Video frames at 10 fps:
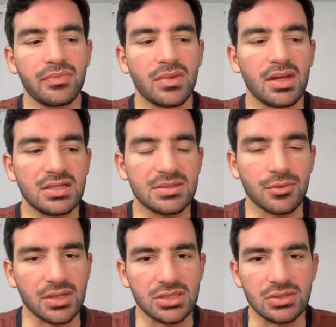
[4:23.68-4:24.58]

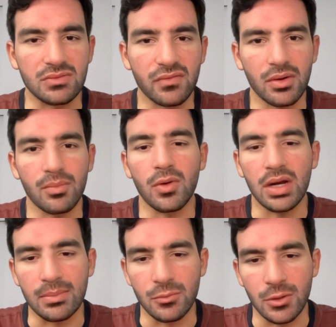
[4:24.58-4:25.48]
inspiration from what
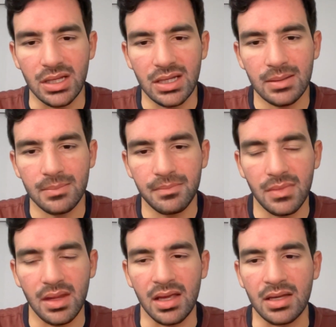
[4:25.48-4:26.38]
I'm reading,
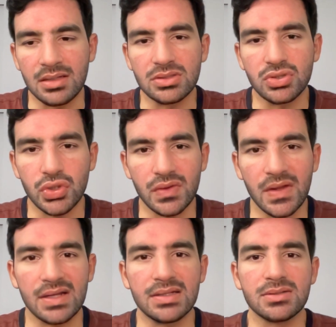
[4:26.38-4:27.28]
and turn that
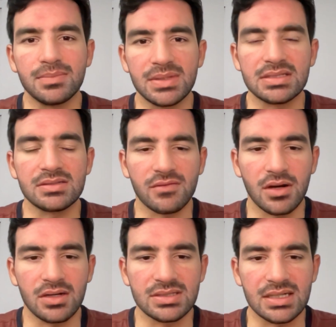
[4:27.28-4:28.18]
into pieces of
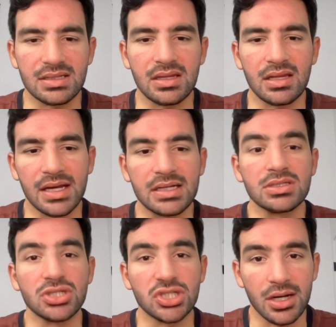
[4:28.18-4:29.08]
content that I can
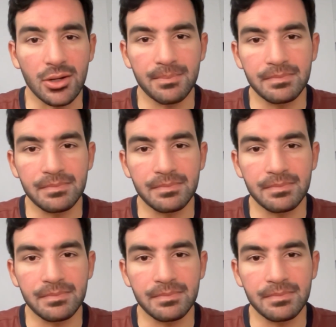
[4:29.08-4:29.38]
share.